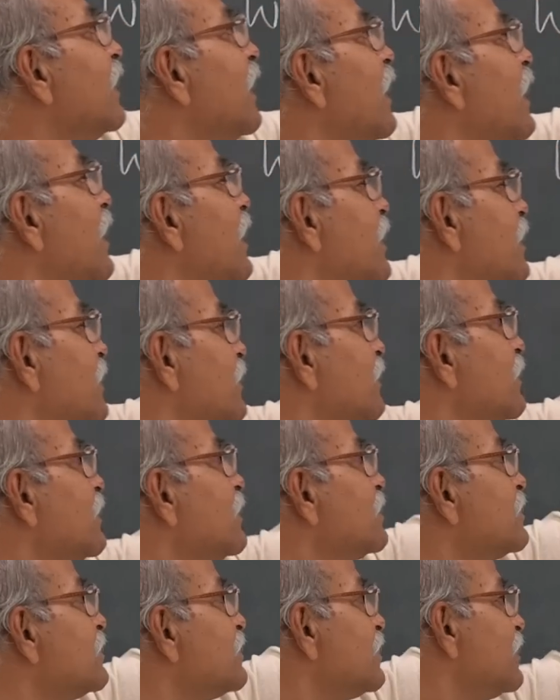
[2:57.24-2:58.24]
and
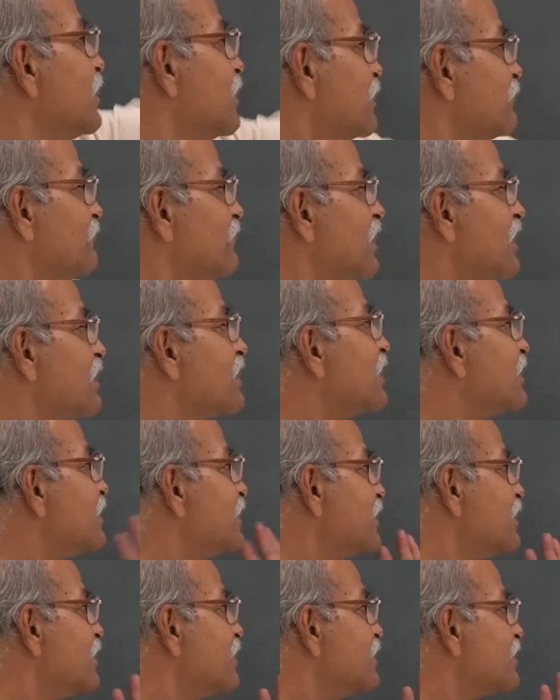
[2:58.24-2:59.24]
this dr we are
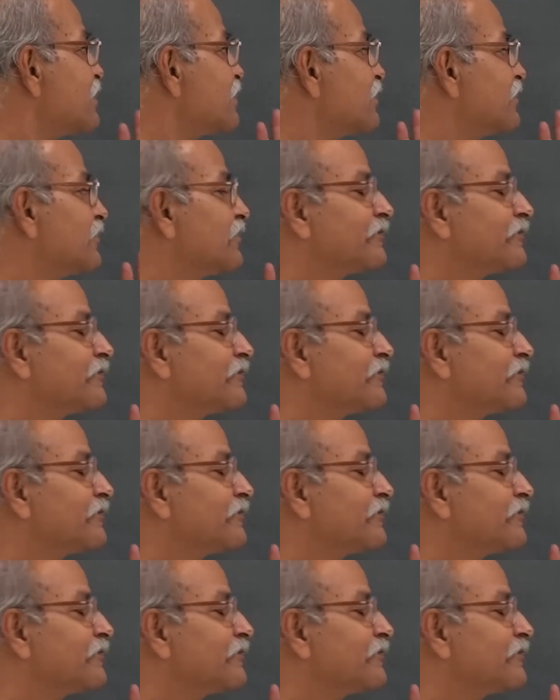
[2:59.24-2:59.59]
writing here.